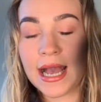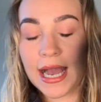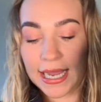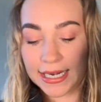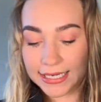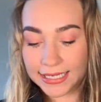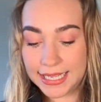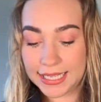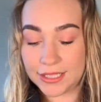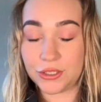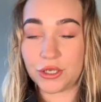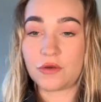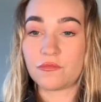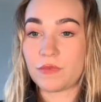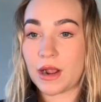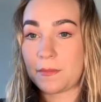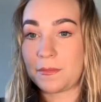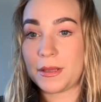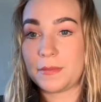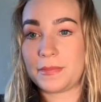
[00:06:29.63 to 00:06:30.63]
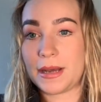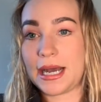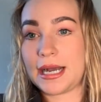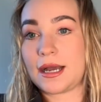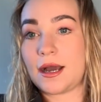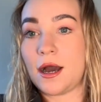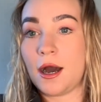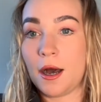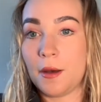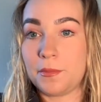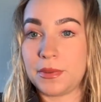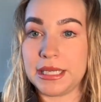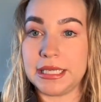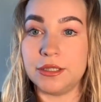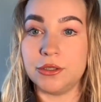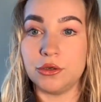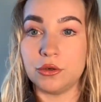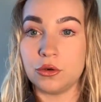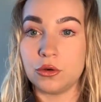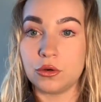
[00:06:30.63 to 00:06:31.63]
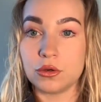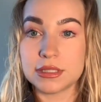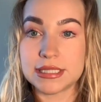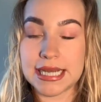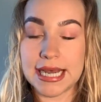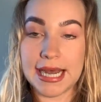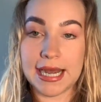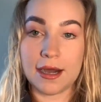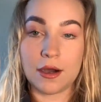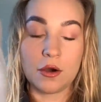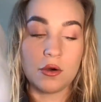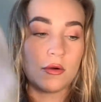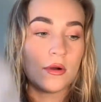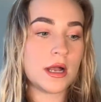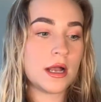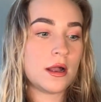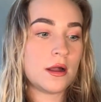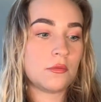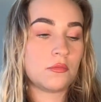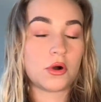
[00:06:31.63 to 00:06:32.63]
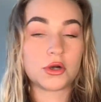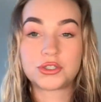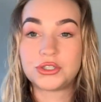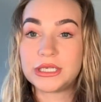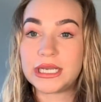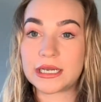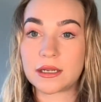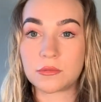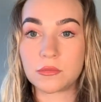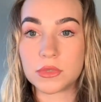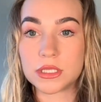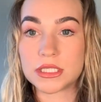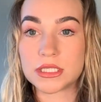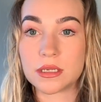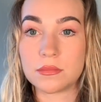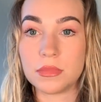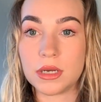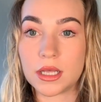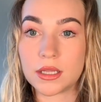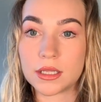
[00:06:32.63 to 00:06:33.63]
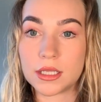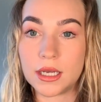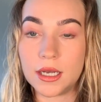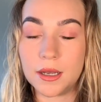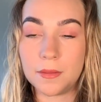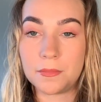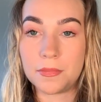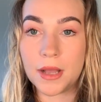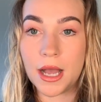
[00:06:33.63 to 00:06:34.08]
And again, you can wrap it back up in your towel whilst you get on with some other